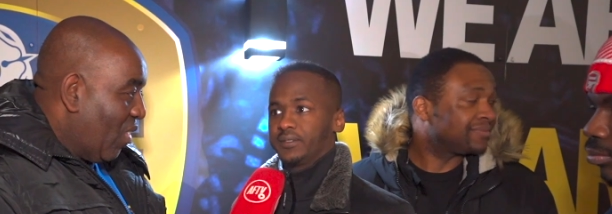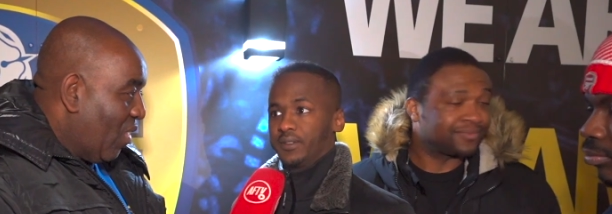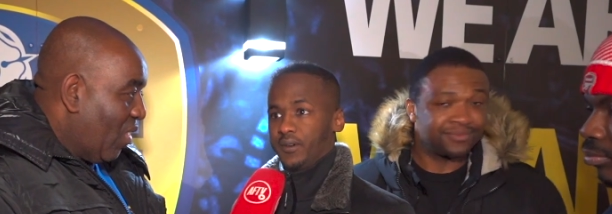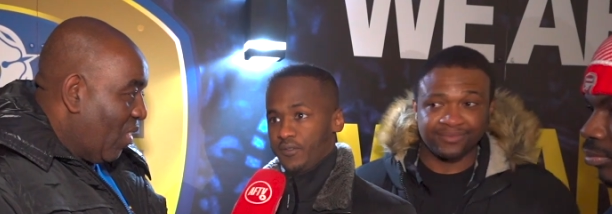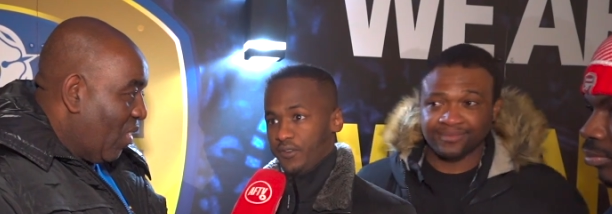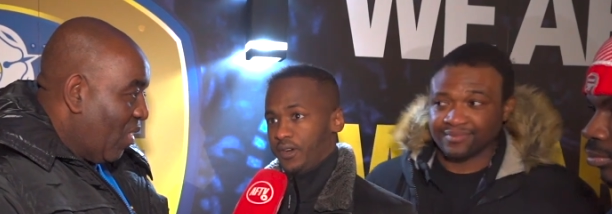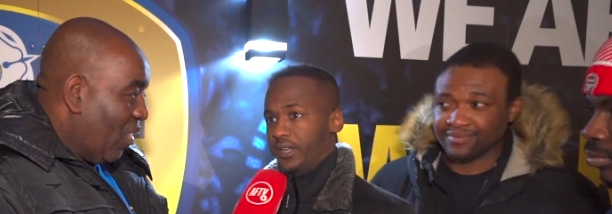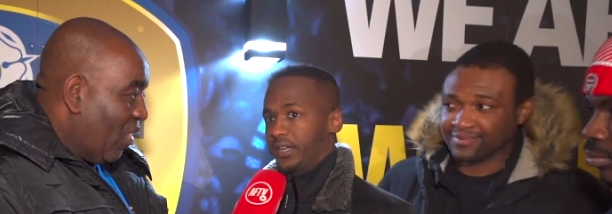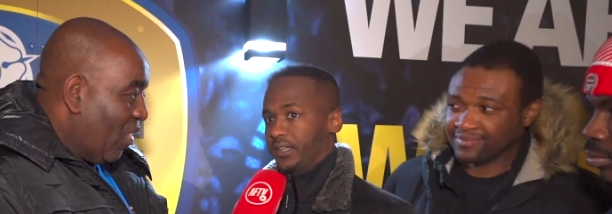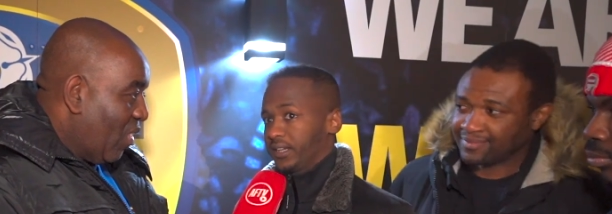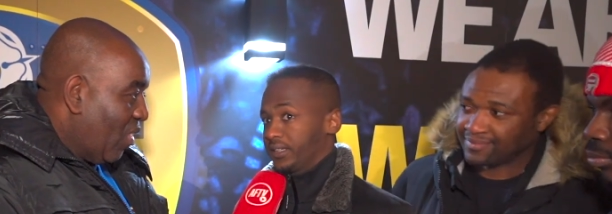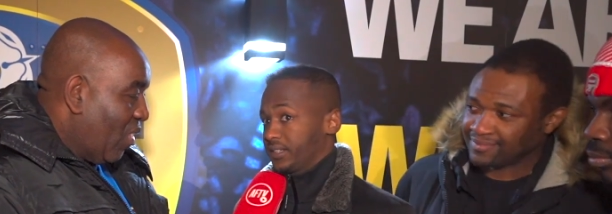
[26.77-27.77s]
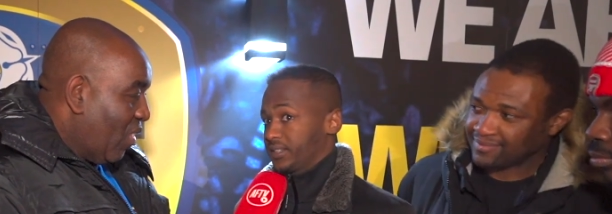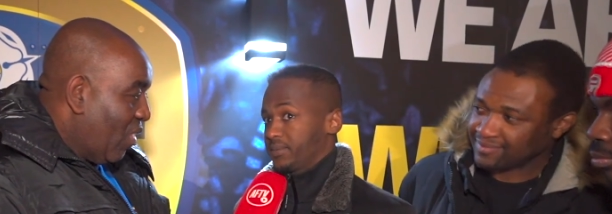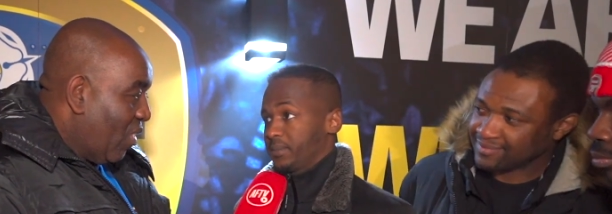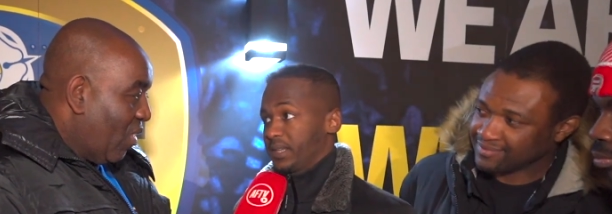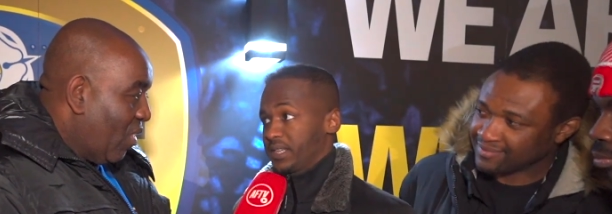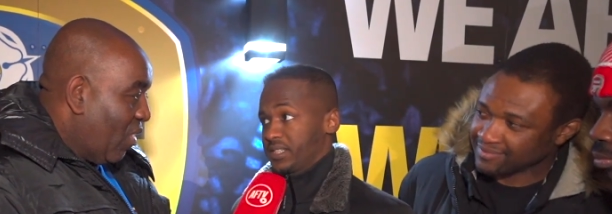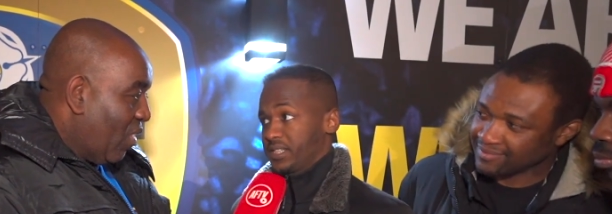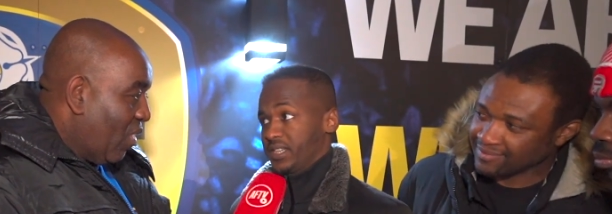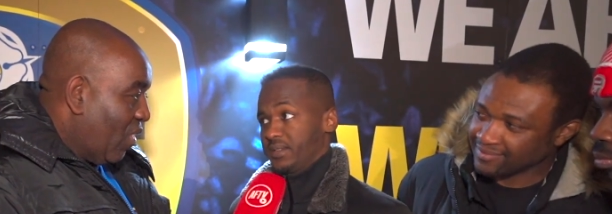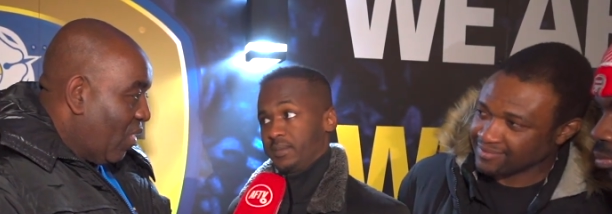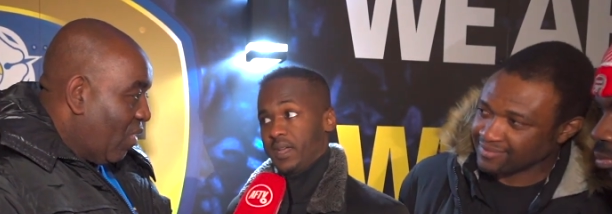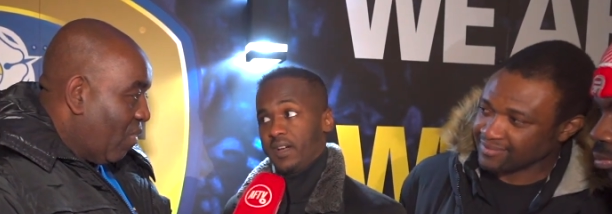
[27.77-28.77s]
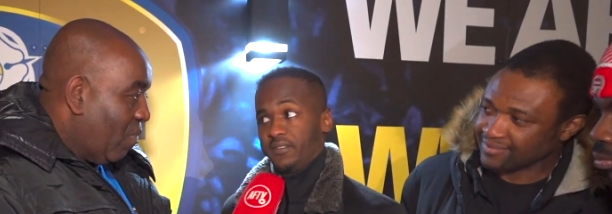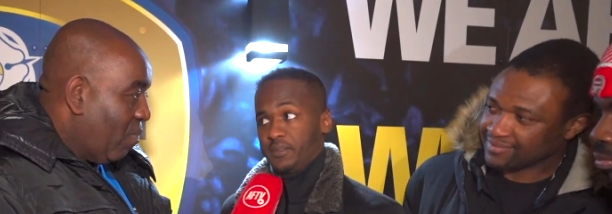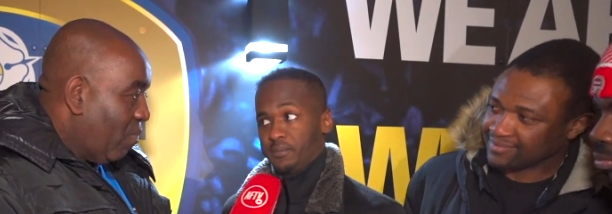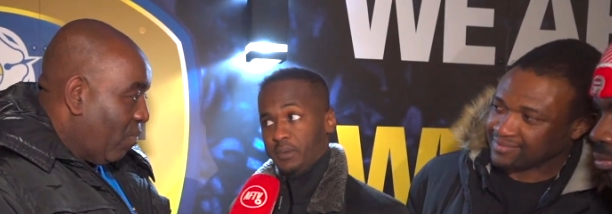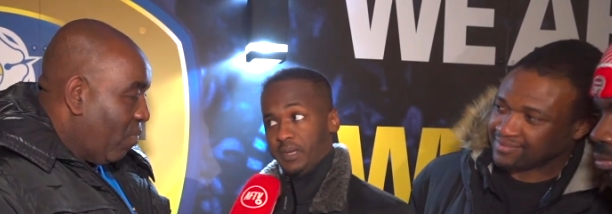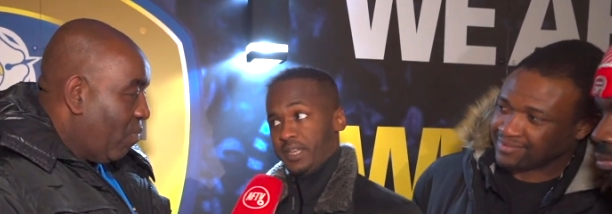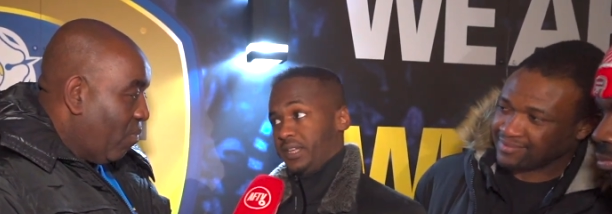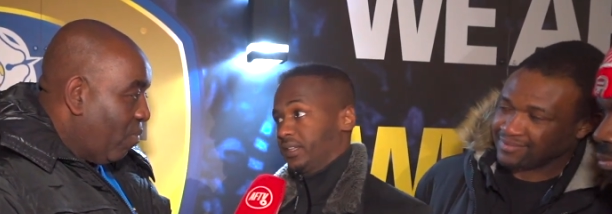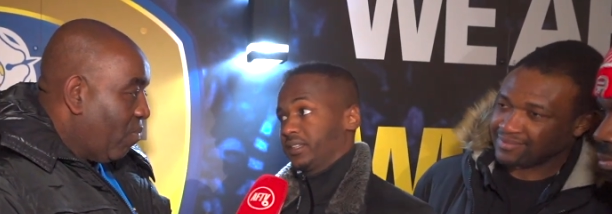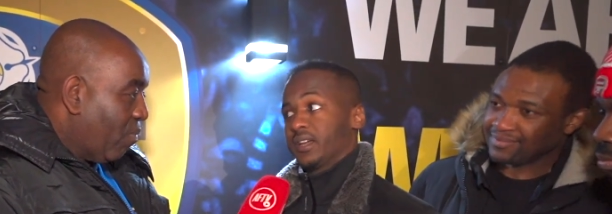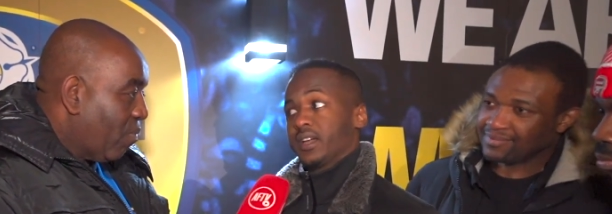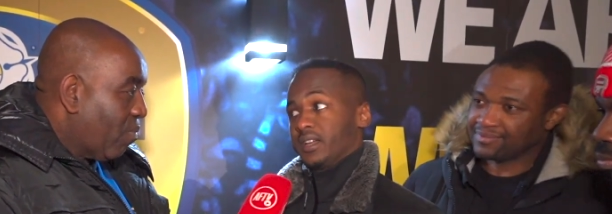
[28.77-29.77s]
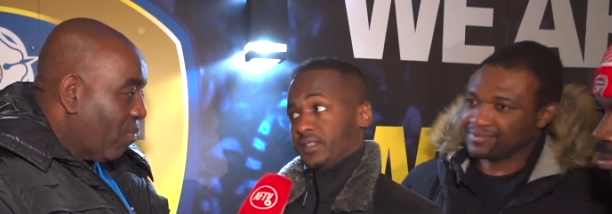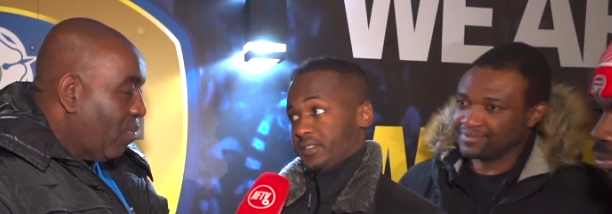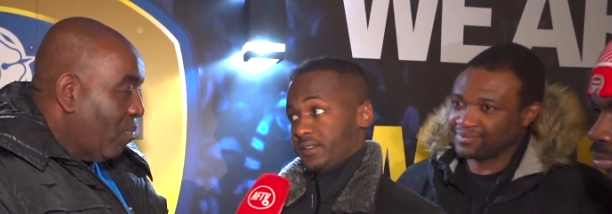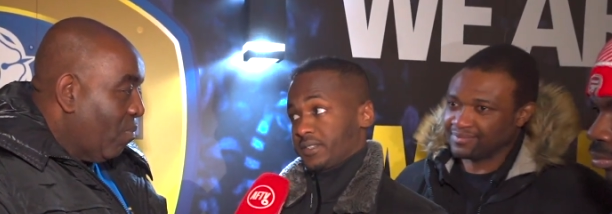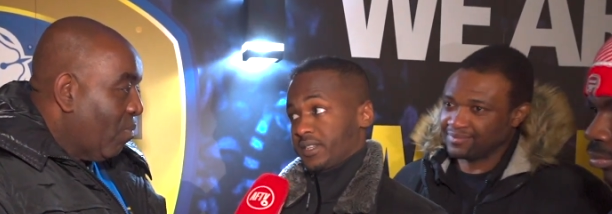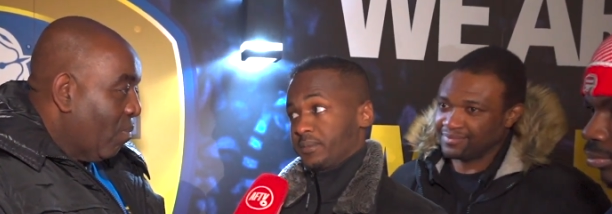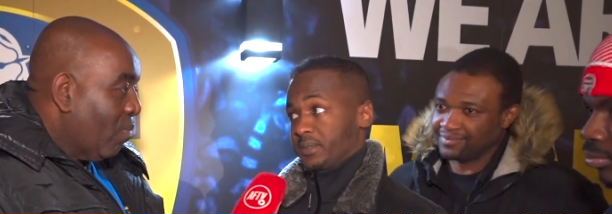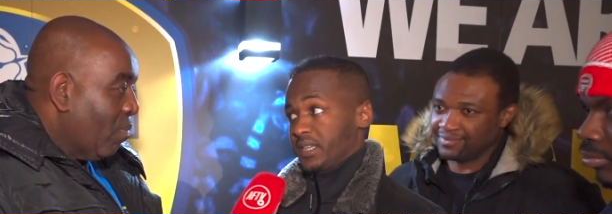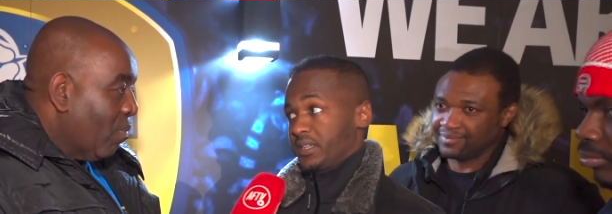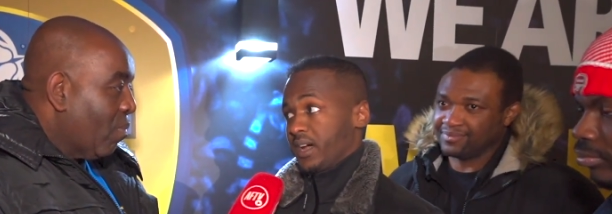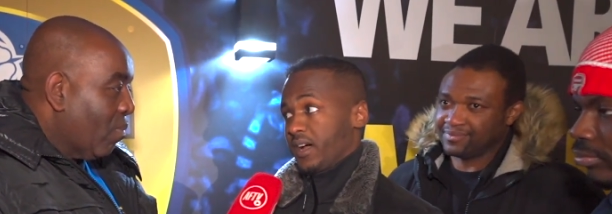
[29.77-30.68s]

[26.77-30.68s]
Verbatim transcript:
Speaker 1: Don't forget that there's many teams that haven't played, there's something that